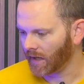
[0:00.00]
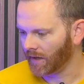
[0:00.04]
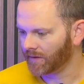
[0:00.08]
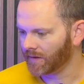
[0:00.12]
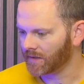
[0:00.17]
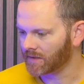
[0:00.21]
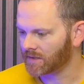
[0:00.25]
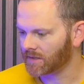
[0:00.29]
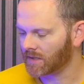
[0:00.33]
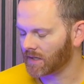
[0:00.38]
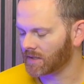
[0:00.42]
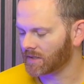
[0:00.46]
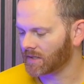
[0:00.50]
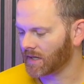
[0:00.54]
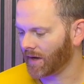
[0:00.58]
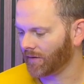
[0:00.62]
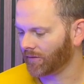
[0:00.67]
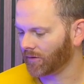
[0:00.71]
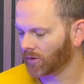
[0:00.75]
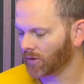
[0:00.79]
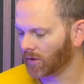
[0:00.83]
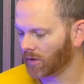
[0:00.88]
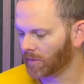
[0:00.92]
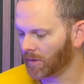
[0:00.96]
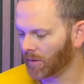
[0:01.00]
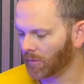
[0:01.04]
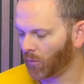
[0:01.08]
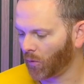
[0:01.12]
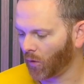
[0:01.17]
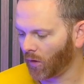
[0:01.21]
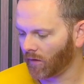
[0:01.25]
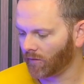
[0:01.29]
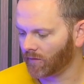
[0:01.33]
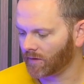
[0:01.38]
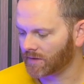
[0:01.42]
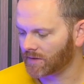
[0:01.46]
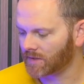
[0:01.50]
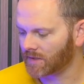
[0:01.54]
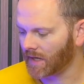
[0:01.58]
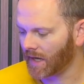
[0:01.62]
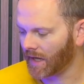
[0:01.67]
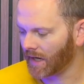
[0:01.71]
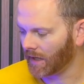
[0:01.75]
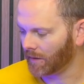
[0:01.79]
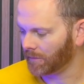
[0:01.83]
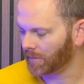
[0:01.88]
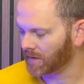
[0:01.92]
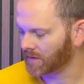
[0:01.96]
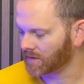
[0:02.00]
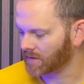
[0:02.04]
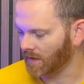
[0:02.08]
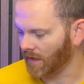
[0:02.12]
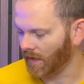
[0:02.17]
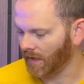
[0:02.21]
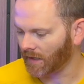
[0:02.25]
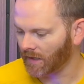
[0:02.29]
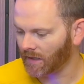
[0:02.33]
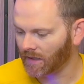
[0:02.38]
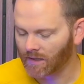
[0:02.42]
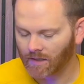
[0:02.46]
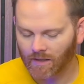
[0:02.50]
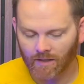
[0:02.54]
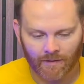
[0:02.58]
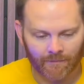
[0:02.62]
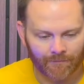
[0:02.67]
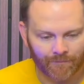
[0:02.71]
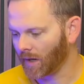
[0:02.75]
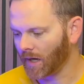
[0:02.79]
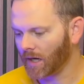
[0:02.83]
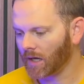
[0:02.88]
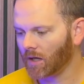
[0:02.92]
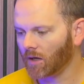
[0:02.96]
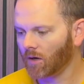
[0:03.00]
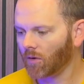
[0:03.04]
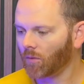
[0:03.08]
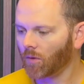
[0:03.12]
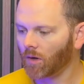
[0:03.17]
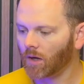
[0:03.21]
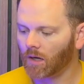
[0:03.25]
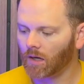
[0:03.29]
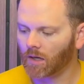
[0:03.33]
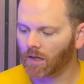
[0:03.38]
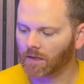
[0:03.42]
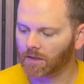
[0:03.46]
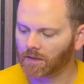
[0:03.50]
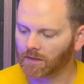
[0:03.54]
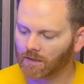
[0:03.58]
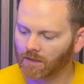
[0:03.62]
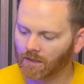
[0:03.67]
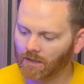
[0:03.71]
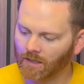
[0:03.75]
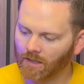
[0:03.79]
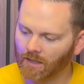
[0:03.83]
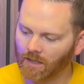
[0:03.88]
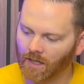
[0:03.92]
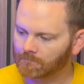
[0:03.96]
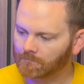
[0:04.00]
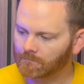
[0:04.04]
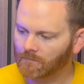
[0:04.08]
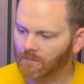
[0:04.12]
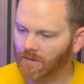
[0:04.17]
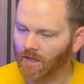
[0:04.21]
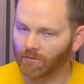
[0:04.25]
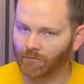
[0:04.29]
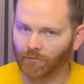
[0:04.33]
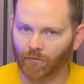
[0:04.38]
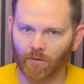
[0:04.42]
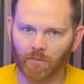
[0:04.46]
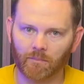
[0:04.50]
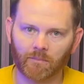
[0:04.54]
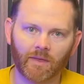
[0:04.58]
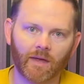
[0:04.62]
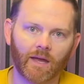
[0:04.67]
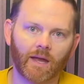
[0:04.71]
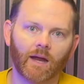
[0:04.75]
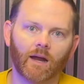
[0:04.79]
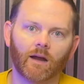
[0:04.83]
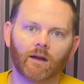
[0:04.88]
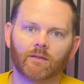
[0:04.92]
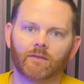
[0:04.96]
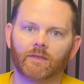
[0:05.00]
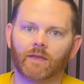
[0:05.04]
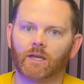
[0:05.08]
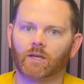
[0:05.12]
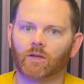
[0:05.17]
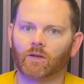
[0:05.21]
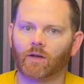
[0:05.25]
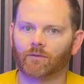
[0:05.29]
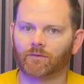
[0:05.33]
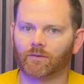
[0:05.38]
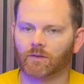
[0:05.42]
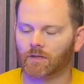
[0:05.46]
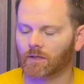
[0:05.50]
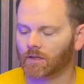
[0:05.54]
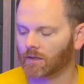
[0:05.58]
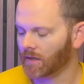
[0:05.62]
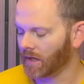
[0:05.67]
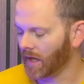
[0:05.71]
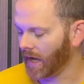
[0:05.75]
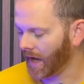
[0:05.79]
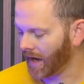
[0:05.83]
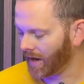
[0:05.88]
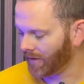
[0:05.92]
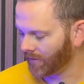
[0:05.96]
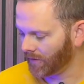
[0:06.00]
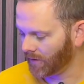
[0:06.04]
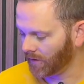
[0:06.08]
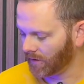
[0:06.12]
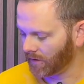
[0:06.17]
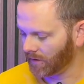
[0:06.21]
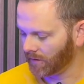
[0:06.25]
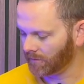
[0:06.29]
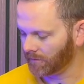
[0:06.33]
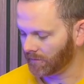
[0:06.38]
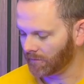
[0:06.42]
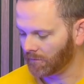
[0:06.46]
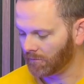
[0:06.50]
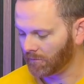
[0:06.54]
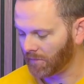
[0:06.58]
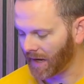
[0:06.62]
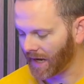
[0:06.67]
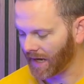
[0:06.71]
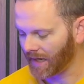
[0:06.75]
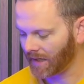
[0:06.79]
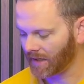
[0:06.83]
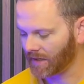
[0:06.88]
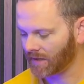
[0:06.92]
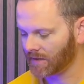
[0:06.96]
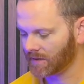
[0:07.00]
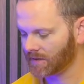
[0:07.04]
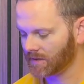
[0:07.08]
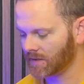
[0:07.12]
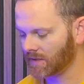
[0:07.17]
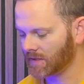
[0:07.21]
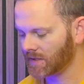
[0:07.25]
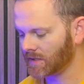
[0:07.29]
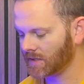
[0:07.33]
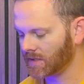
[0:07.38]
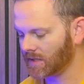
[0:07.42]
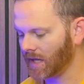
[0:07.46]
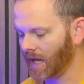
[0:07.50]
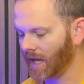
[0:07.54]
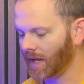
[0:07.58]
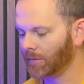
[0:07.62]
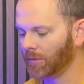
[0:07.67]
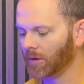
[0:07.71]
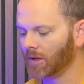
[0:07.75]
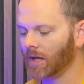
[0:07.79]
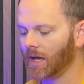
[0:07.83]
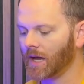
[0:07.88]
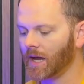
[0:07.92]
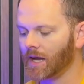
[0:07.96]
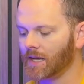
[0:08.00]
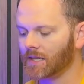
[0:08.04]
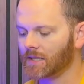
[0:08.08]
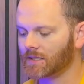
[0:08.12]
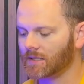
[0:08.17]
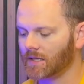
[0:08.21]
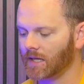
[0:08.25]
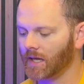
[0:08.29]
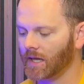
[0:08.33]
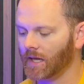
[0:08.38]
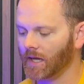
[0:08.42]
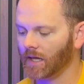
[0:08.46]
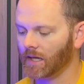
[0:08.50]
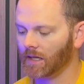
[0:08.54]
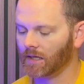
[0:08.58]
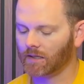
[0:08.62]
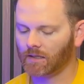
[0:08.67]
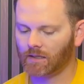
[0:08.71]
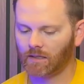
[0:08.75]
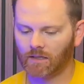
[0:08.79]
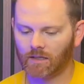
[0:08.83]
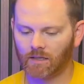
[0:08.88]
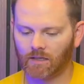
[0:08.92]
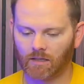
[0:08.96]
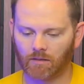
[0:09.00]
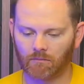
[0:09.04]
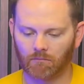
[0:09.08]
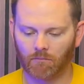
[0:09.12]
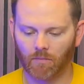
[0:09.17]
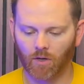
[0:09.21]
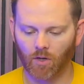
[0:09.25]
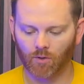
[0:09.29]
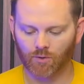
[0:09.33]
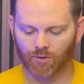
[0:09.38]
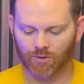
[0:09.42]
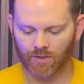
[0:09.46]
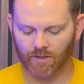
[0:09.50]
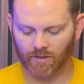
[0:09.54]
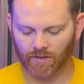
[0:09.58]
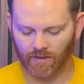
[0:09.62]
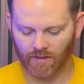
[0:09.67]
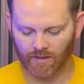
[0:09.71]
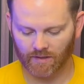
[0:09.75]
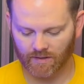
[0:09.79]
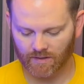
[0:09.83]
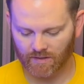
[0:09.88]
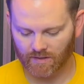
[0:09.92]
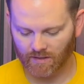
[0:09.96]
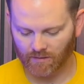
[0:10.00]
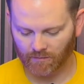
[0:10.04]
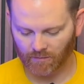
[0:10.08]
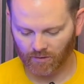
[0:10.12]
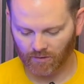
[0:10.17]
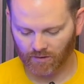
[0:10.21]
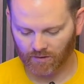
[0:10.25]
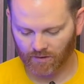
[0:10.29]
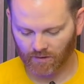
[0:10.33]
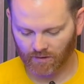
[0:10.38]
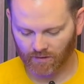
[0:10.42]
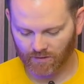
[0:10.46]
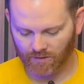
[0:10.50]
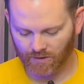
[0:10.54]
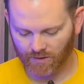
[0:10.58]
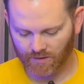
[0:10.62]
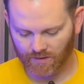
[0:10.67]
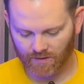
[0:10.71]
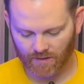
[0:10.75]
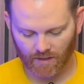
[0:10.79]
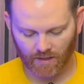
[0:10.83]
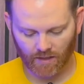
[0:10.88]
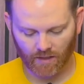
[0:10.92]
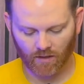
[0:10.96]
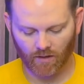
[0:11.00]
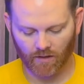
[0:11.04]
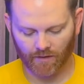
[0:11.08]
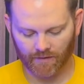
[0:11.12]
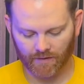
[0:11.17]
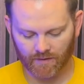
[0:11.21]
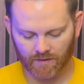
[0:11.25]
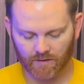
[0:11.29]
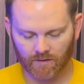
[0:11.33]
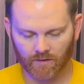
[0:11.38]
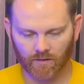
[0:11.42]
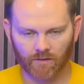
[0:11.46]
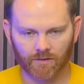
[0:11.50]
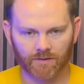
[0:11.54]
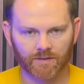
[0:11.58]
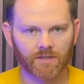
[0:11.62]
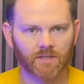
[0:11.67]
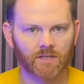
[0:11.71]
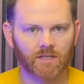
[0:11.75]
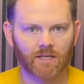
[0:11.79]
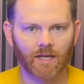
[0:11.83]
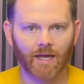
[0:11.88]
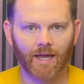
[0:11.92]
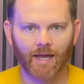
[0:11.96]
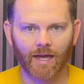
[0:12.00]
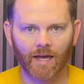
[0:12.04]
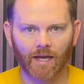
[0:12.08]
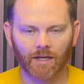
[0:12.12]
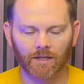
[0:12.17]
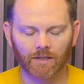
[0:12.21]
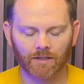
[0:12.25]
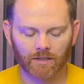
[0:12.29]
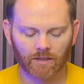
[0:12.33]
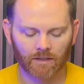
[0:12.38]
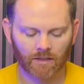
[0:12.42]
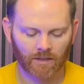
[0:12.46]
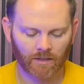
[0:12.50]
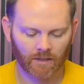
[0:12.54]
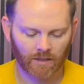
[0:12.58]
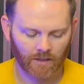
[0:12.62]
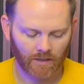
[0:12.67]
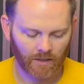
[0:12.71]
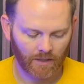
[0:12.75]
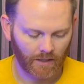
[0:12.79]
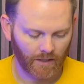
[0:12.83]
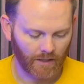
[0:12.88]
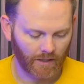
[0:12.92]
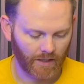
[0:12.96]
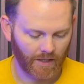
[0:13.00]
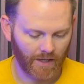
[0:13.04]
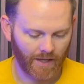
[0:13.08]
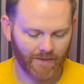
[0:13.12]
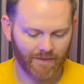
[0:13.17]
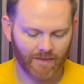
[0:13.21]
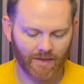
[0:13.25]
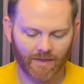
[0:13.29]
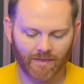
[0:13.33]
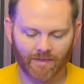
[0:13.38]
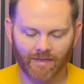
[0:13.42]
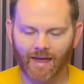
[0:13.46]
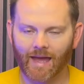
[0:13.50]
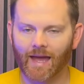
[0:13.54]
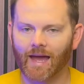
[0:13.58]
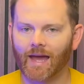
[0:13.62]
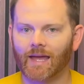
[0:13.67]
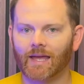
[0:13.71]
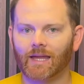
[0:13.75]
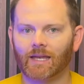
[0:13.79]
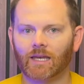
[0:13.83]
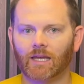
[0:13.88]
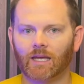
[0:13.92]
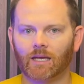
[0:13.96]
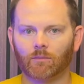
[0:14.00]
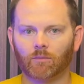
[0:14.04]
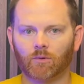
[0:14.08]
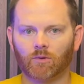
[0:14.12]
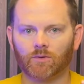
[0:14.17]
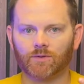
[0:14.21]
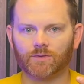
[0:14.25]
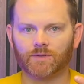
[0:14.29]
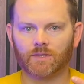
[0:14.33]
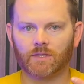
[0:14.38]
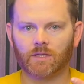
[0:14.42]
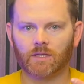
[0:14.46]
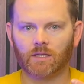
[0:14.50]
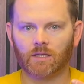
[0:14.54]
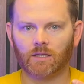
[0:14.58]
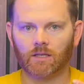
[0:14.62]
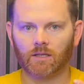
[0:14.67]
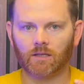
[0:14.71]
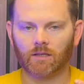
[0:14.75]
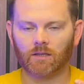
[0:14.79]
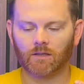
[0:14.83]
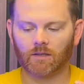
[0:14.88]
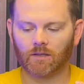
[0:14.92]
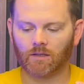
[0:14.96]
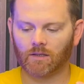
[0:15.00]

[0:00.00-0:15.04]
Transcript: This does have a little bit more of a setup. It's like radio on, and from there then you have to have the bike stabilized and motionless, similar to just sitting on this little stand, and then that enables the